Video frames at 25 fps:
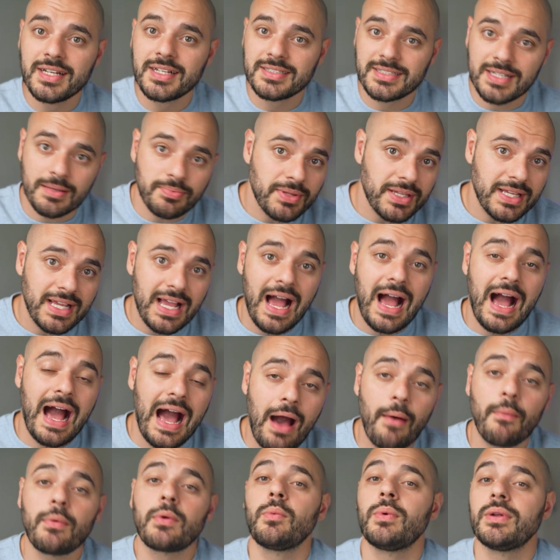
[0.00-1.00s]
something
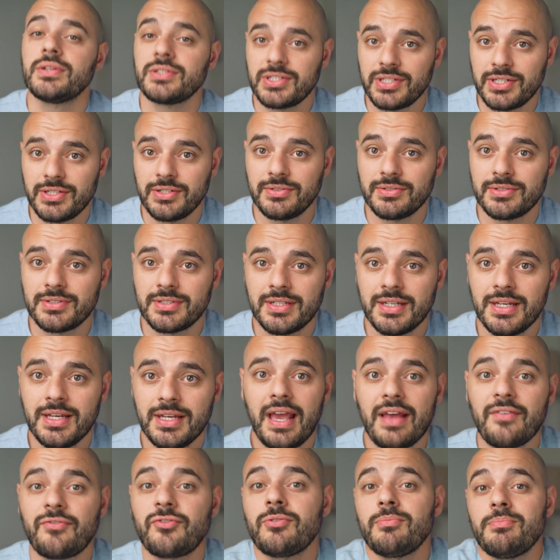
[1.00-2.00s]
I would want to use.
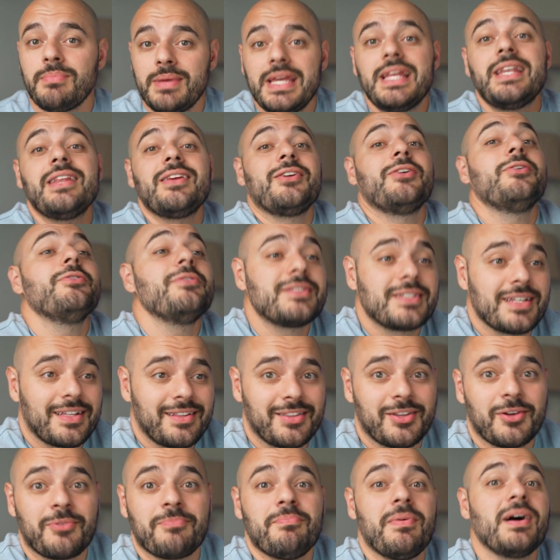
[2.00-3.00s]
And for me to use it,
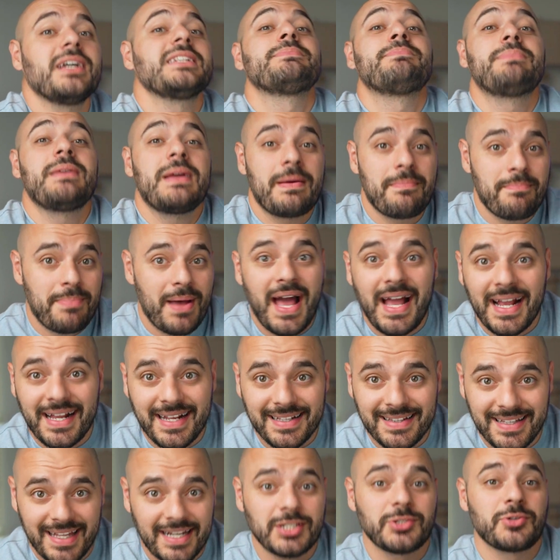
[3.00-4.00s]
there must be a
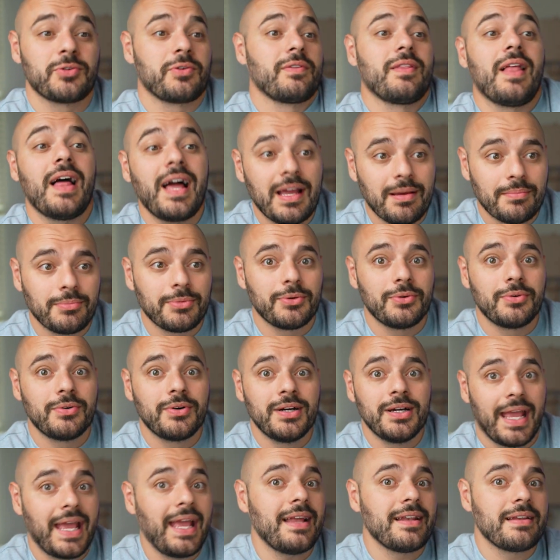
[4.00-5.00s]
backend that is reliable
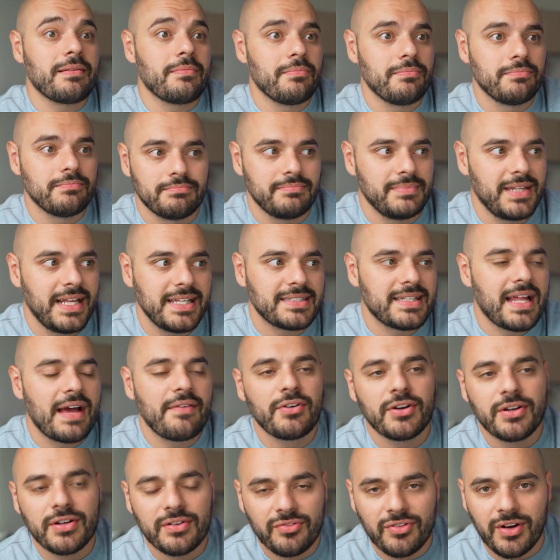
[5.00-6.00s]
and needs to have
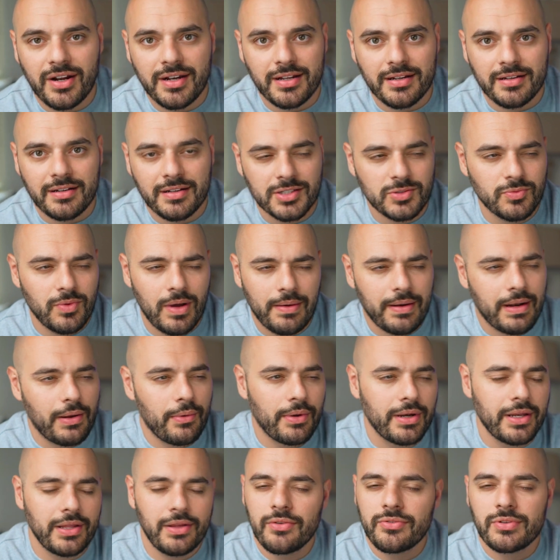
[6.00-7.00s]
a good front end because why would I
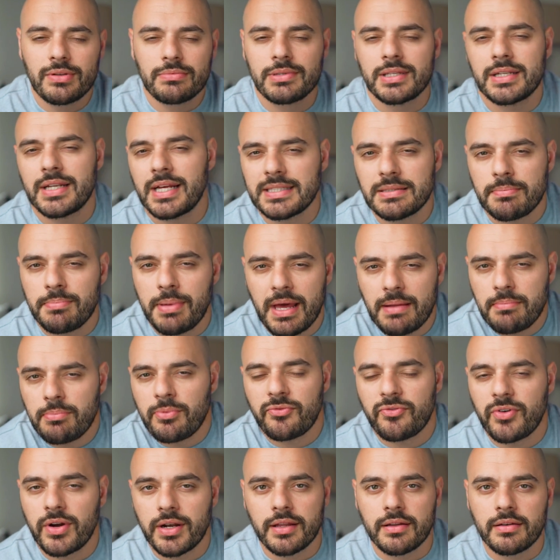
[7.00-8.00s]
want to use something that has a bad
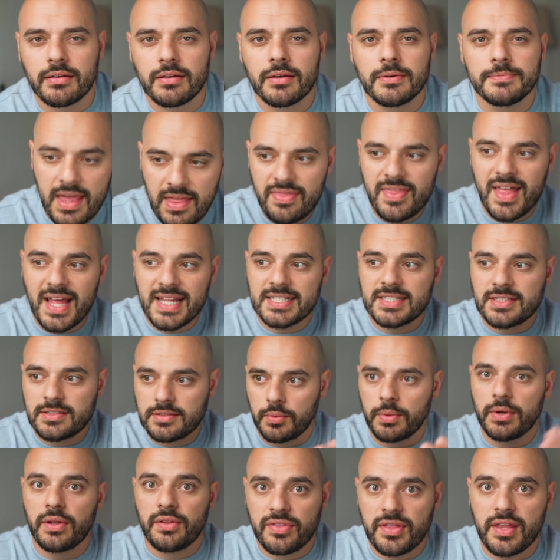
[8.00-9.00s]
front end? And that's the
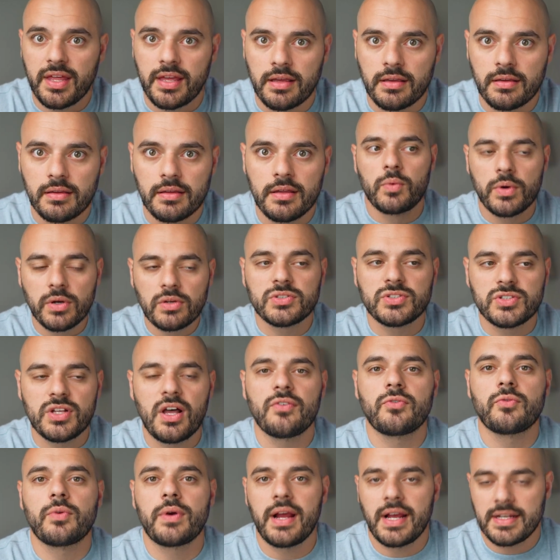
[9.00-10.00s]
real thing. Real
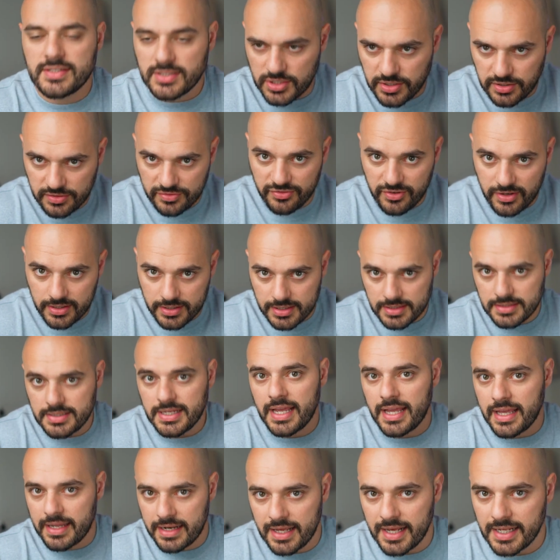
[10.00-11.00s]
software has a good front end
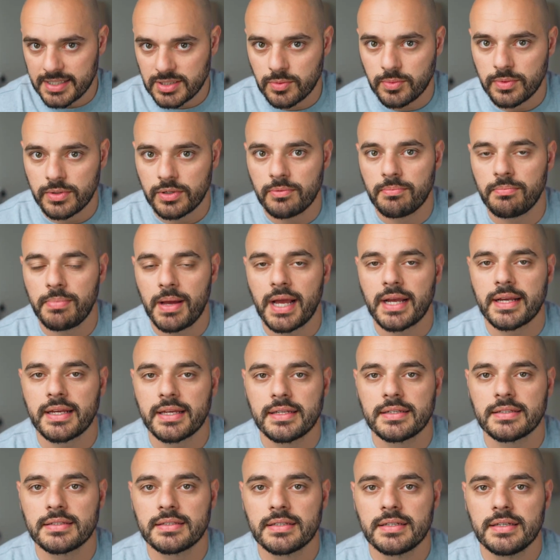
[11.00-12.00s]
and it has a real
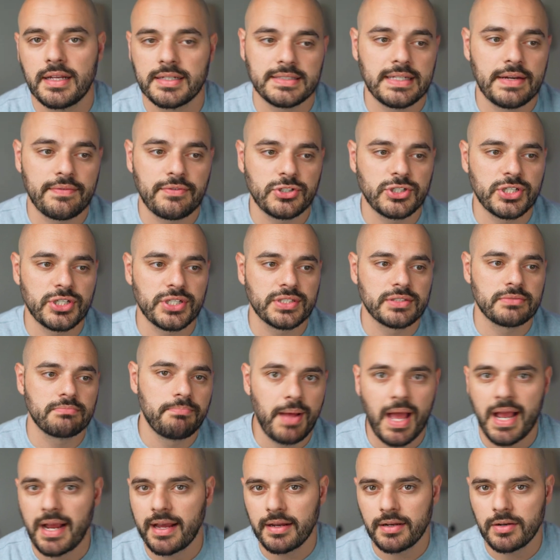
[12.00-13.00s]
backend. It's never just
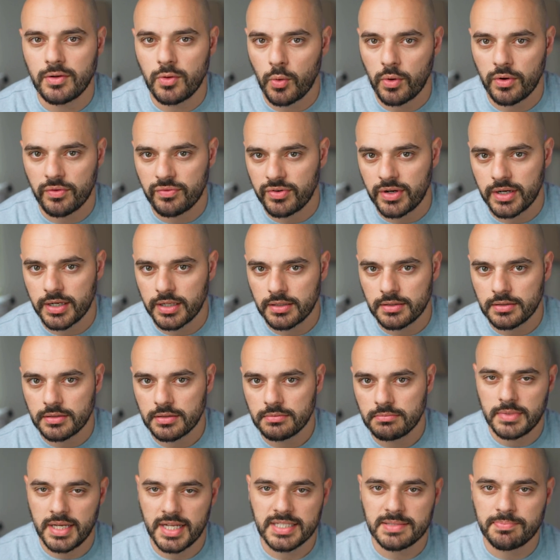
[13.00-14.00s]
backend or front end.
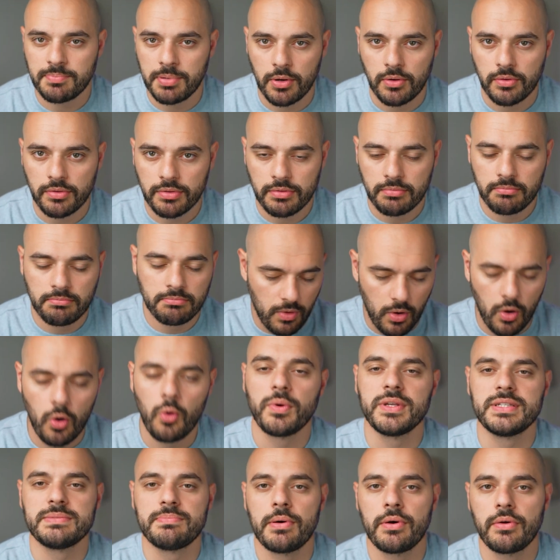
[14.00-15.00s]
It's both
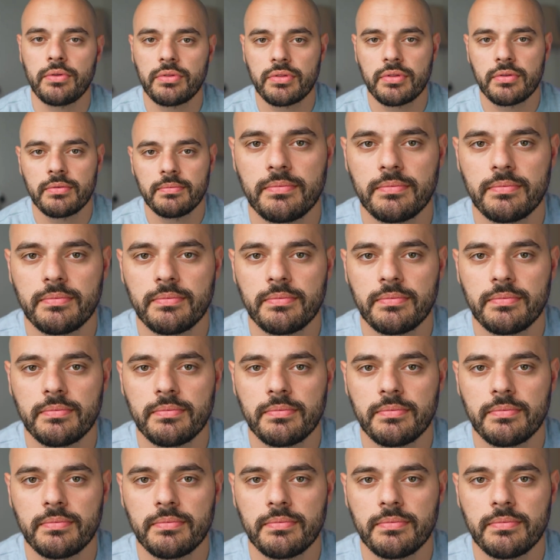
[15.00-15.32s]
always both.